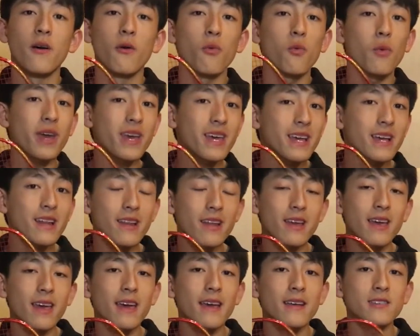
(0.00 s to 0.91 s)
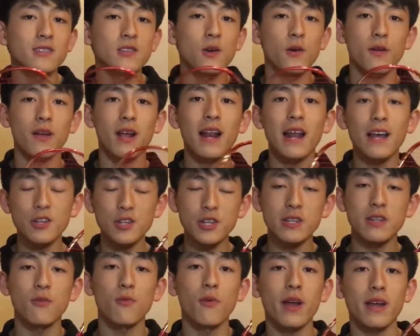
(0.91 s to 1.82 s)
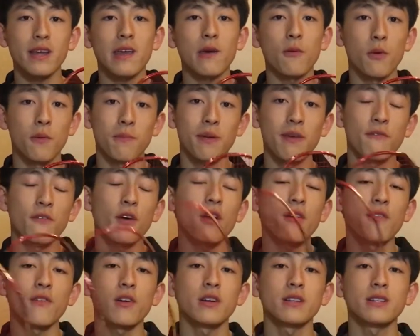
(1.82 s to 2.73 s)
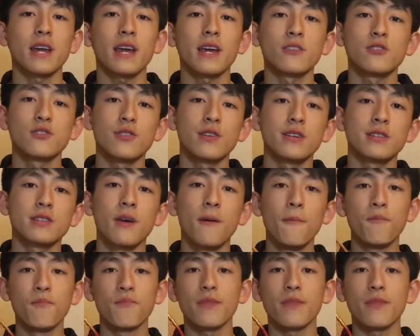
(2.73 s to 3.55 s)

Weakening it, so clashing the racket would be very dangerous.